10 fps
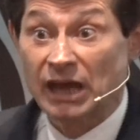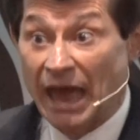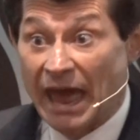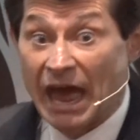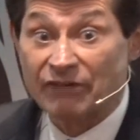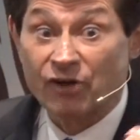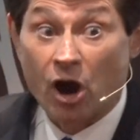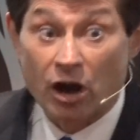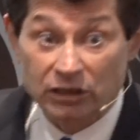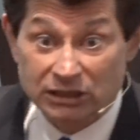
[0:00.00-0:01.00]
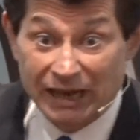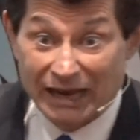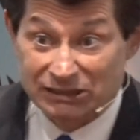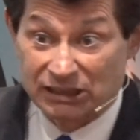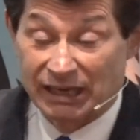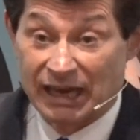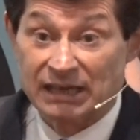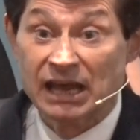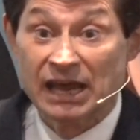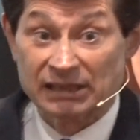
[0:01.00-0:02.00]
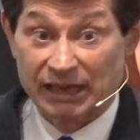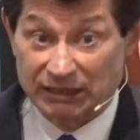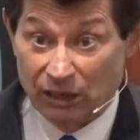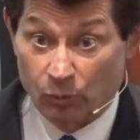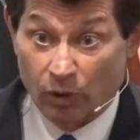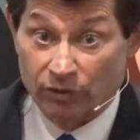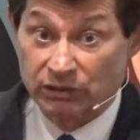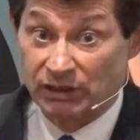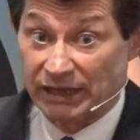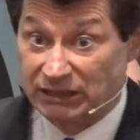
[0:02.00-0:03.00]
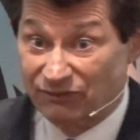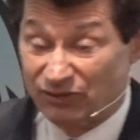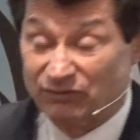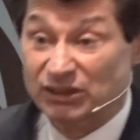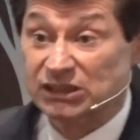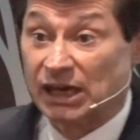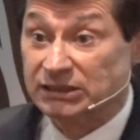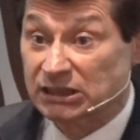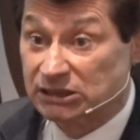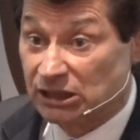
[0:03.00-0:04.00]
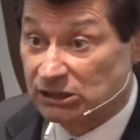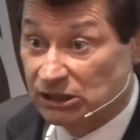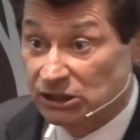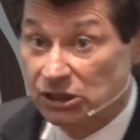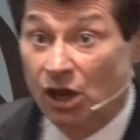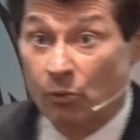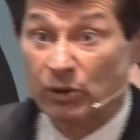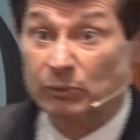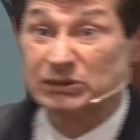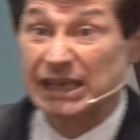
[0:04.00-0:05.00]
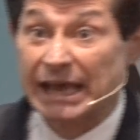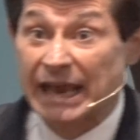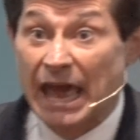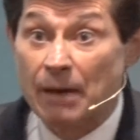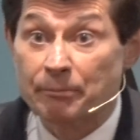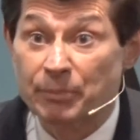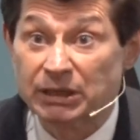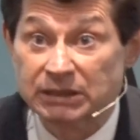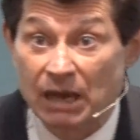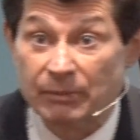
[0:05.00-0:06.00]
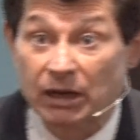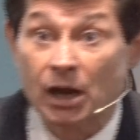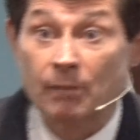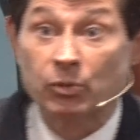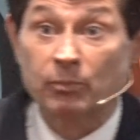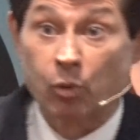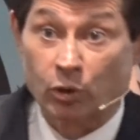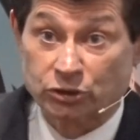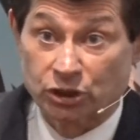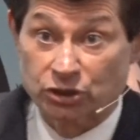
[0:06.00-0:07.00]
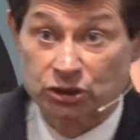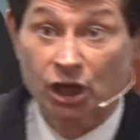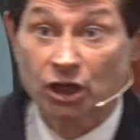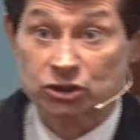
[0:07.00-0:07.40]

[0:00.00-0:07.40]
to have heart attacks again like they were in the 1950s, 1960s when it was at epidemic proportions.